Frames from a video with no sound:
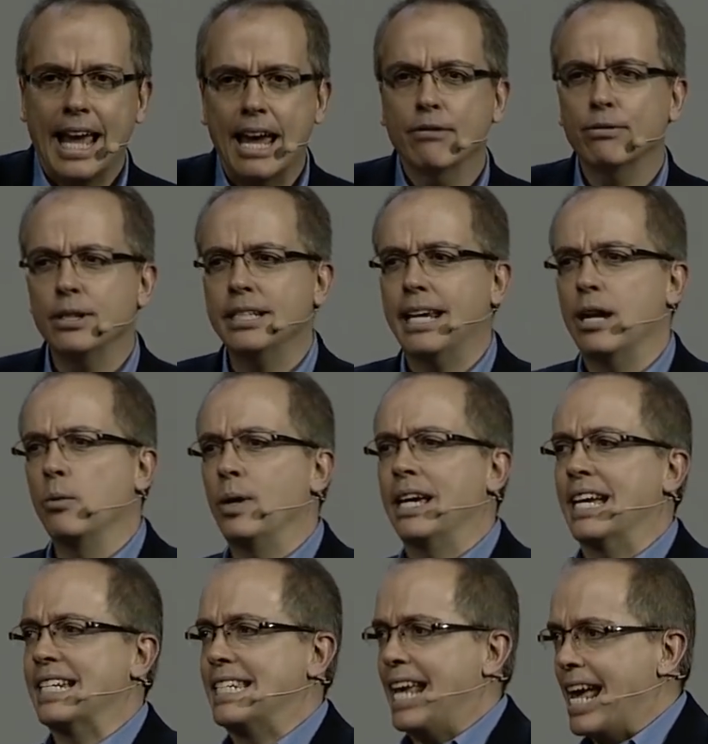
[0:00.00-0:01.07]
every day we
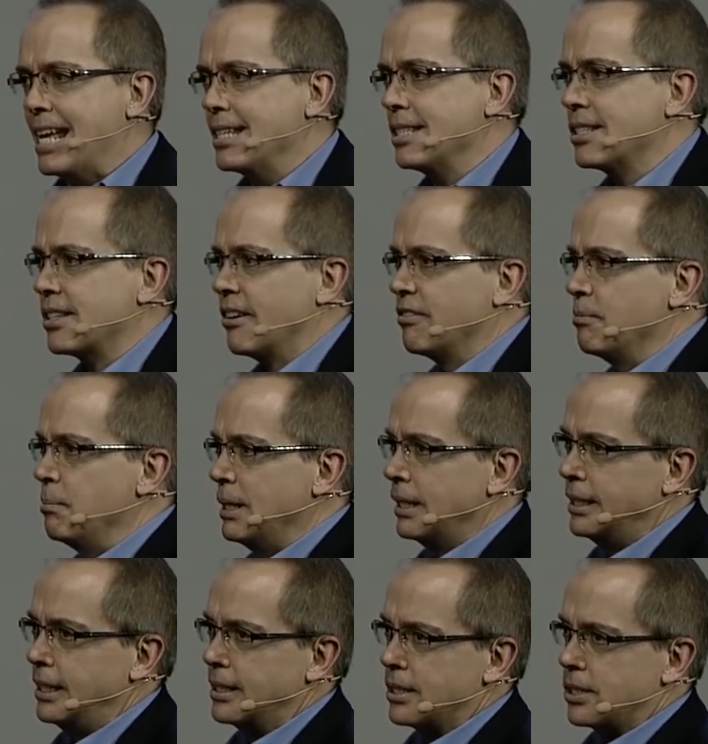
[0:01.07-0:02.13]
get tens of
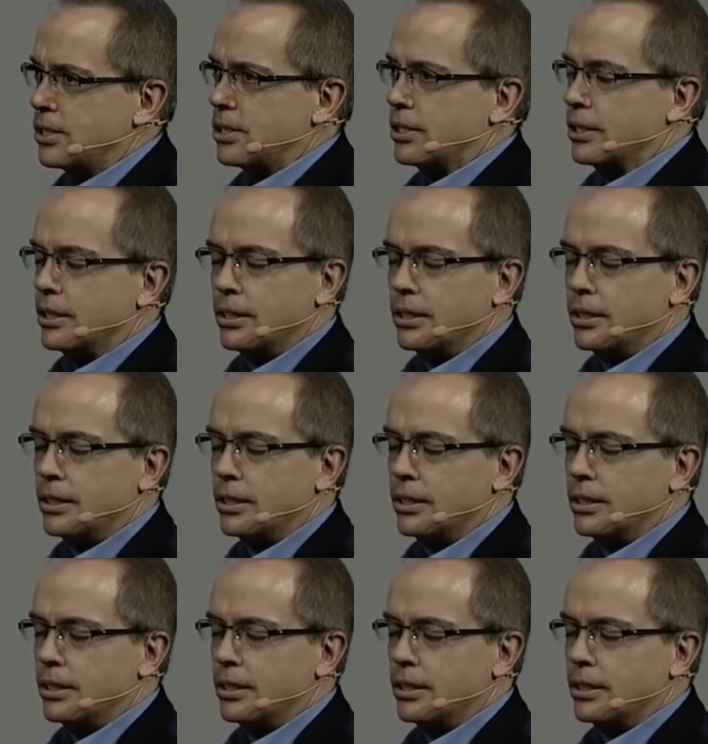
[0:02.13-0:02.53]
millions